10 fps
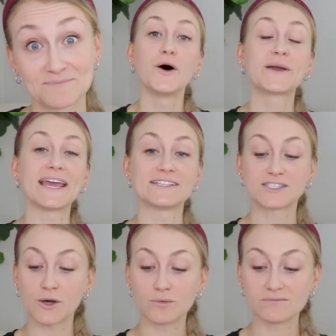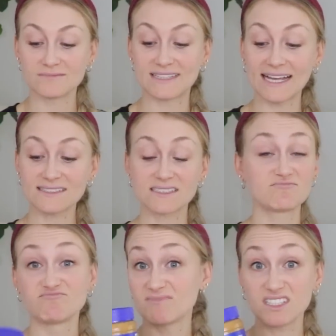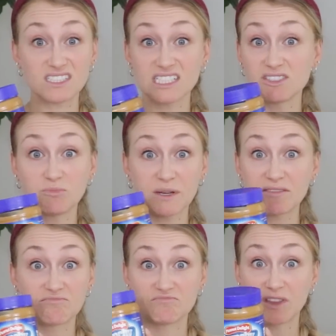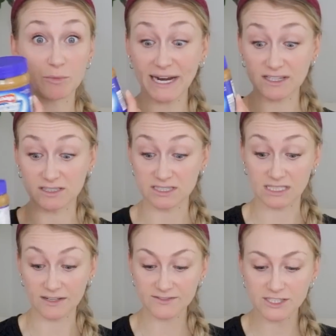Okay, so that's the deal with the regular stuff.